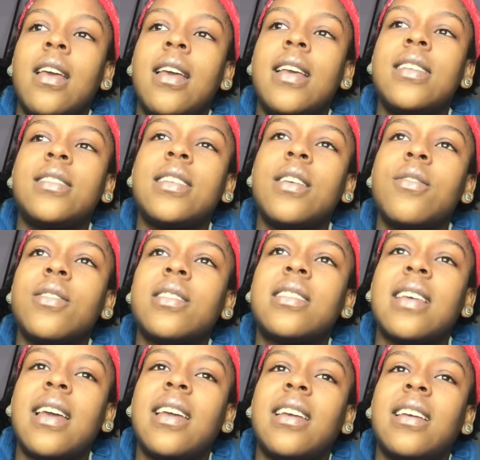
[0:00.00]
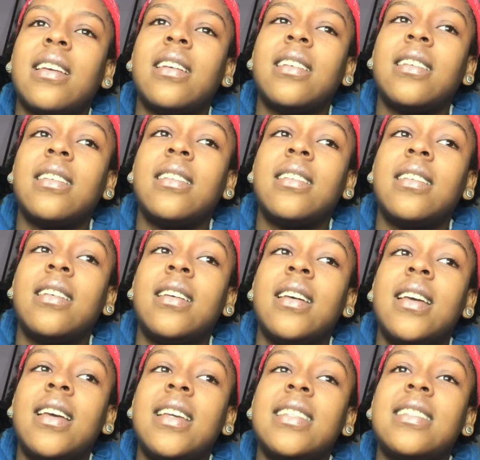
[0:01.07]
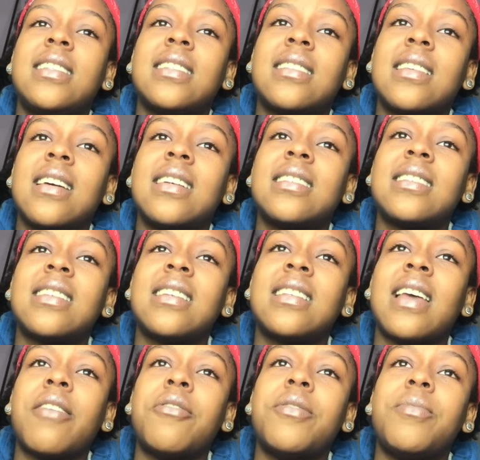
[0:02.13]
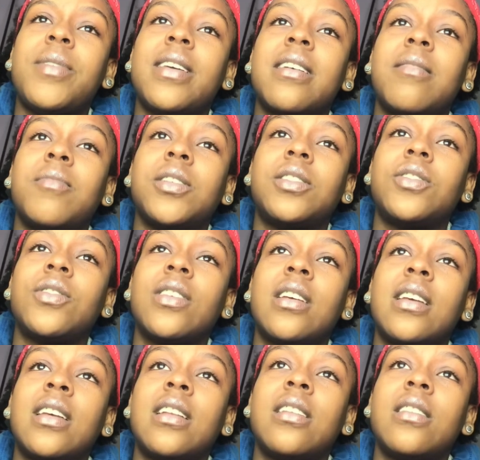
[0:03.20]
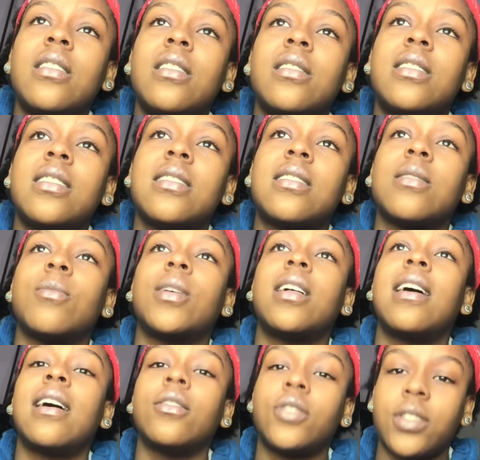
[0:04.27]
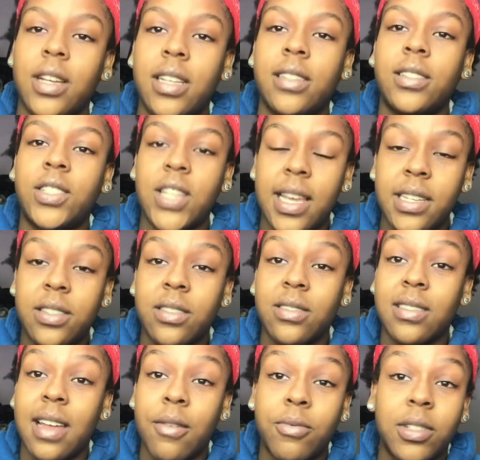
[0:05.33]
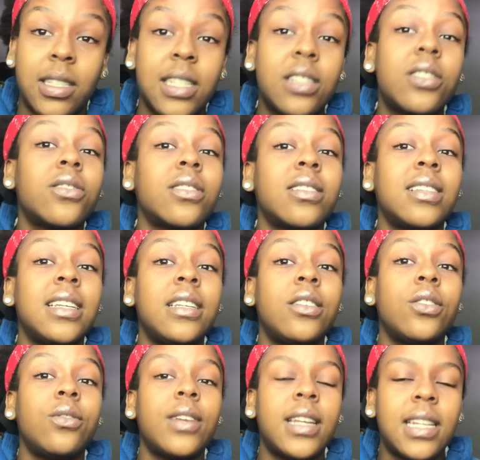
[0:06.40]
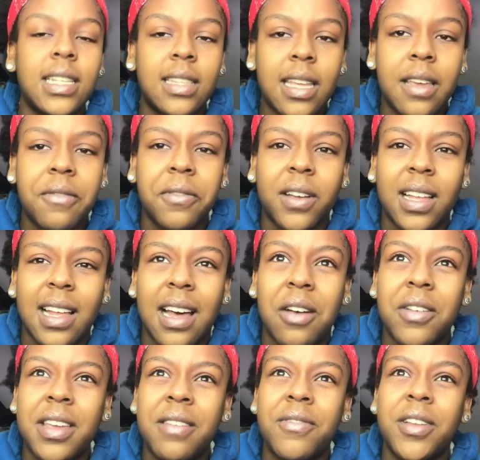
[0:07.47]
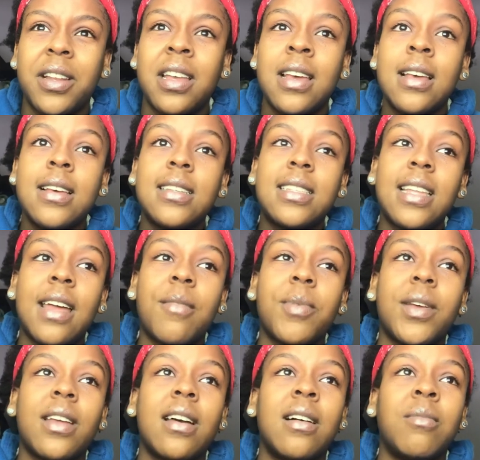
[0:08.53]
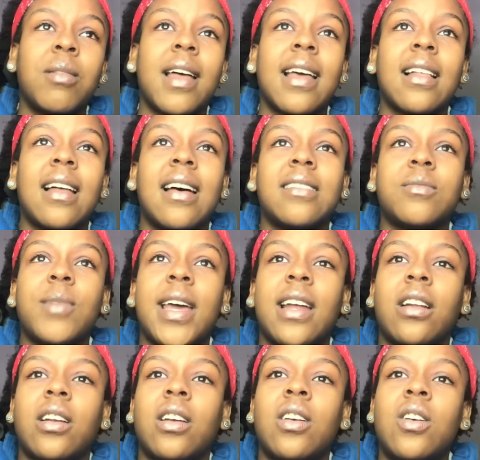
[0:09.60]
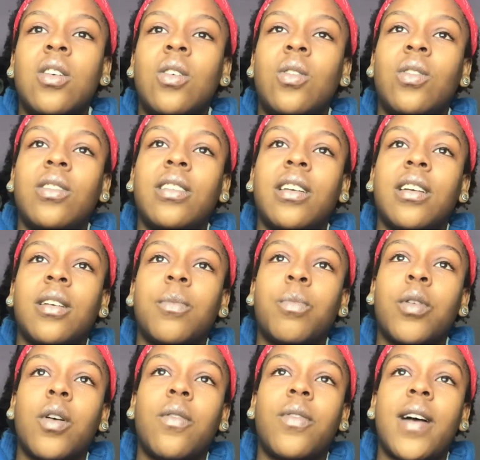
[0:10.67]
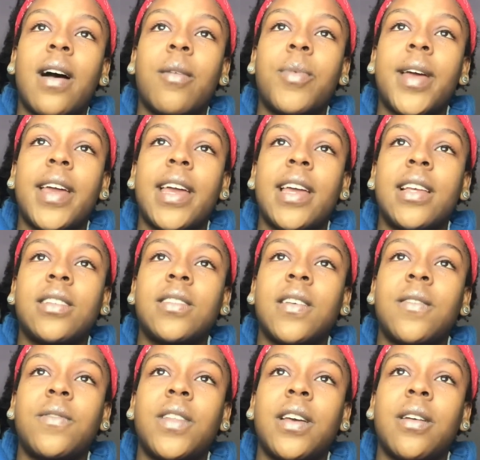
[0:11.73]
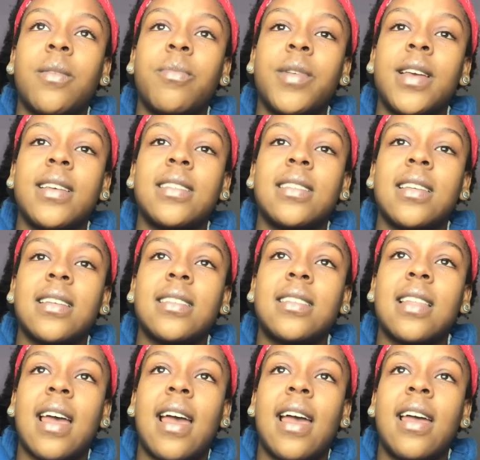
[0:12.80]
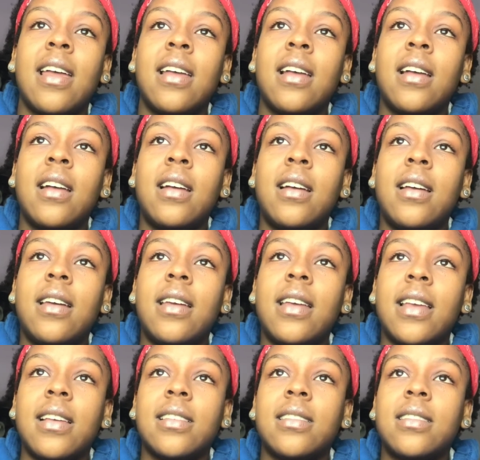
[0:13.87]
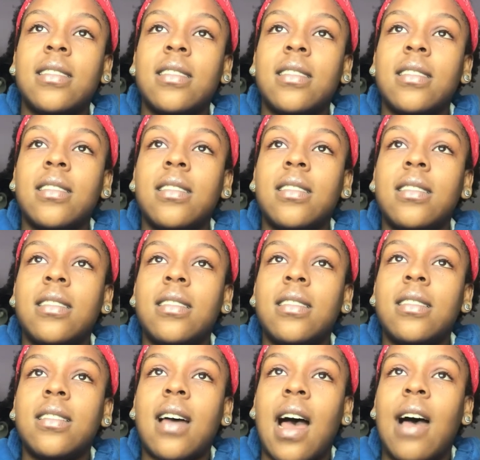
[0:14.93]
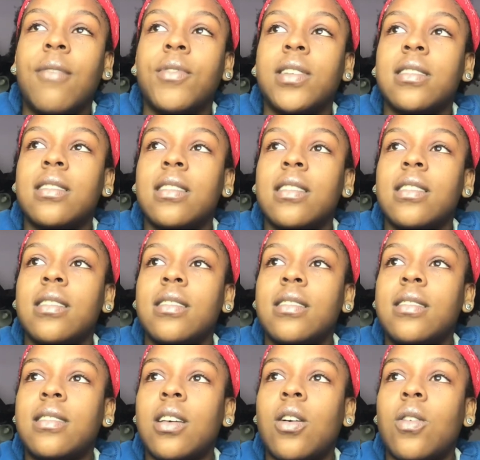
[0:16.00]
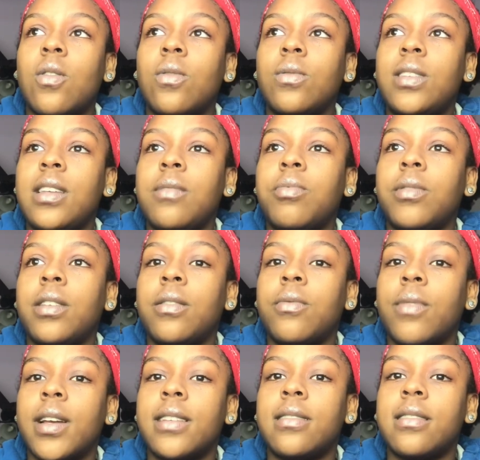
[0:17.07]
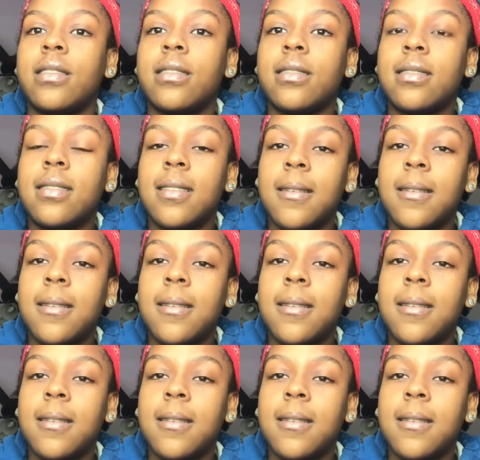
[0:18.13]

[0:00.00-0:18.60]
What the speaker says: It's irritating. It's disgusting that we become a trend to some clout chasers that would literally do anything for clout, even stamping a Black Lives Matter on their profile page of their business that is obviously so deeply racist.